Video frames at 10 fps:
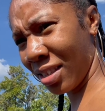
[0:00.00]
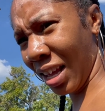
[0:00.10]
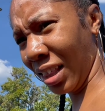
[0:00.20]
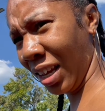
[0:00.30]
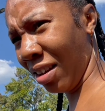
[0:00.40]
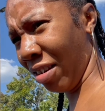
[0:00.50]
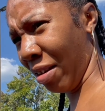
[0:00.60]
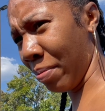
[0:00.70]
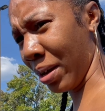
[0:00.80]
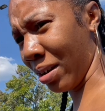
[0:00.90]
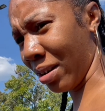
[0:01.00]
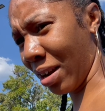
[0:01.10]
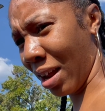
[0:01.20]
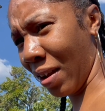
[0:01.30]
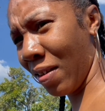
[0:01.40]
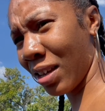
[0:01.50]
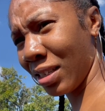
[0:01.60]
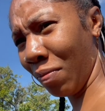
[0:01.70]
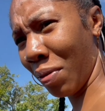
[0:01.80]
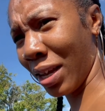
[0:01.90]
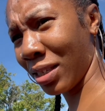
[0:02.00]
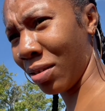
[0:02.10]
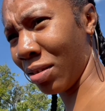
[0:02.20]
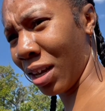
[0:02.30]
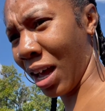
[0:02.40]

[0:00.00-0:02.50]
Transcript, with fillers: I think you're getting bigger. Because uh, some pants do look